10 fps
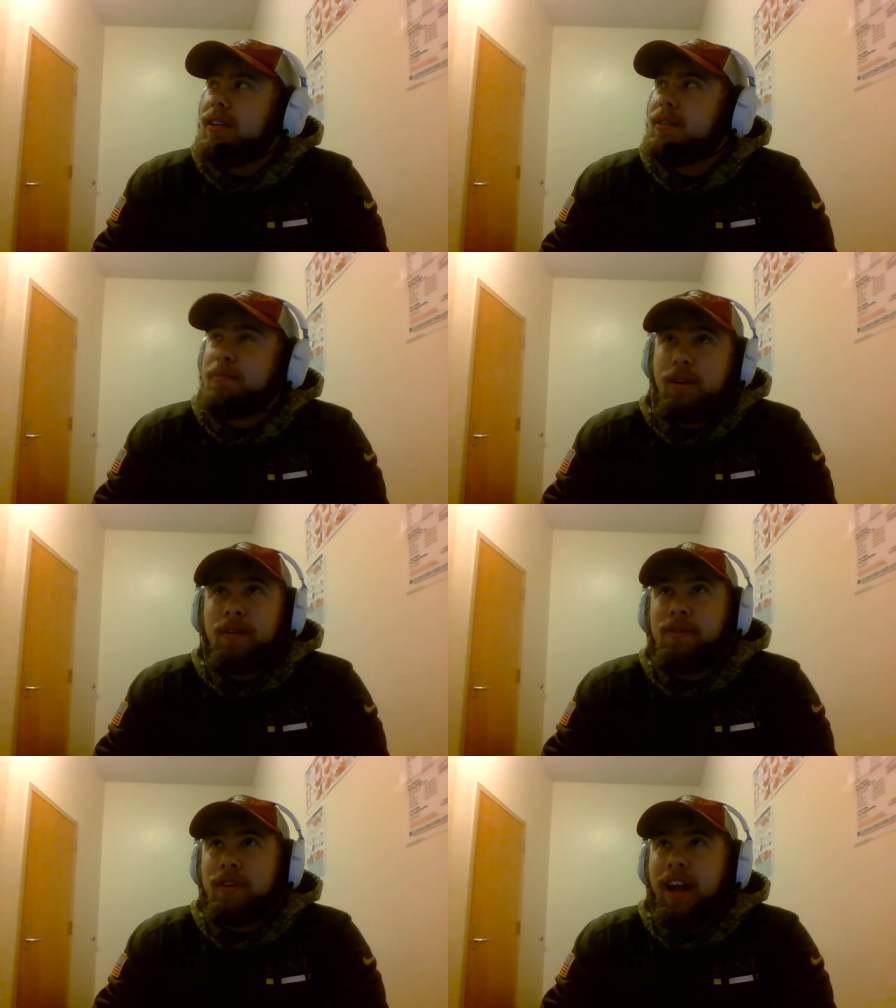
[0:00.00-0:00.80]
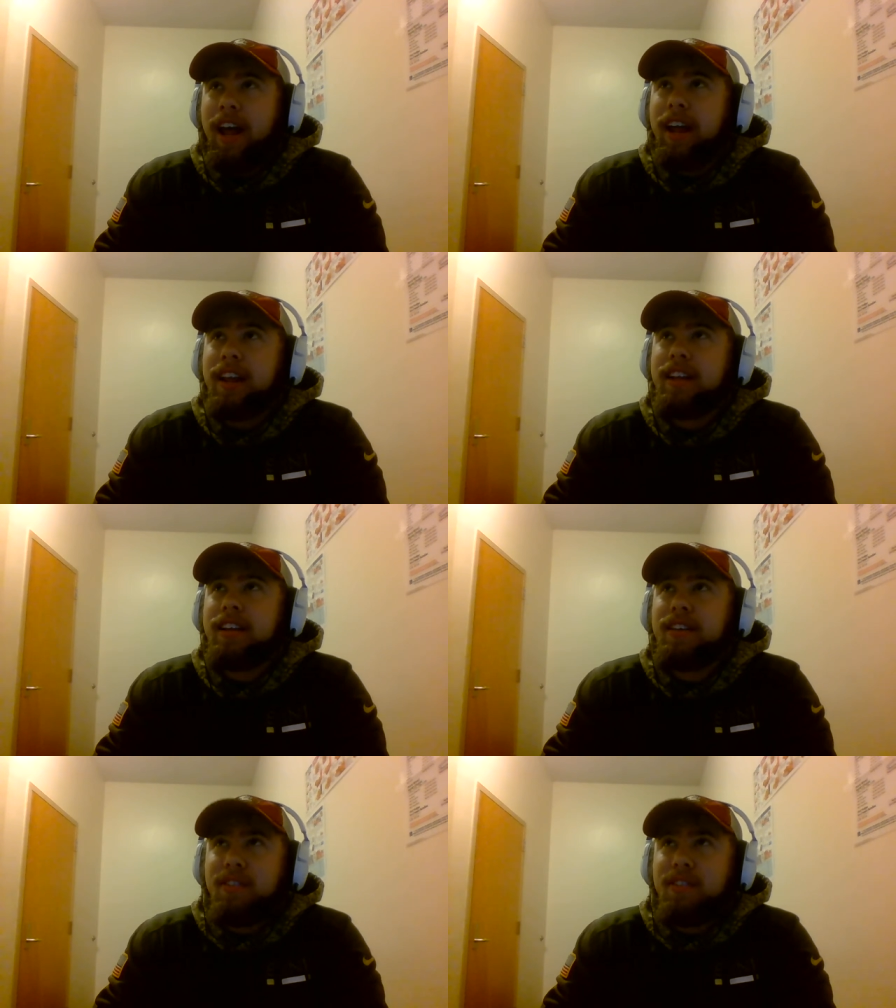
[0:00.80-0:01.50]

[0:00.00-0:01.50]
It's a beautiful day